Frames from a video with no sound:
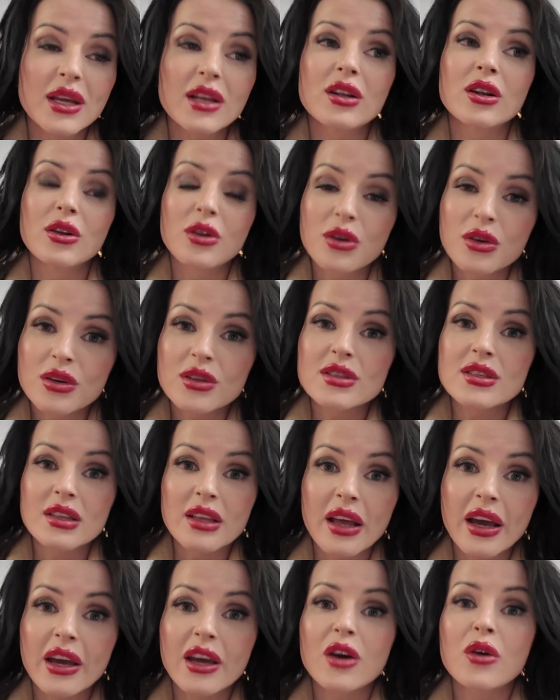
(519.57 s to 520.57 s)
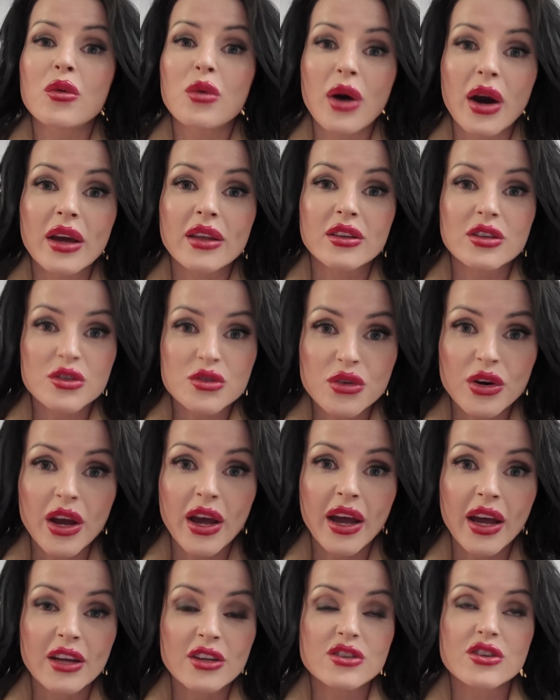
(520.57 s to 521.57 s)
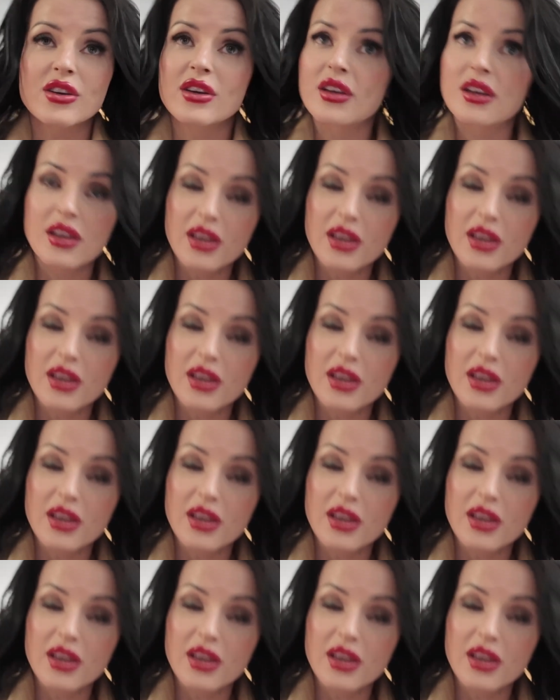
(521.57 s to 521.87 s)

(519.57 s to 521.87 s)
It looks like white trash.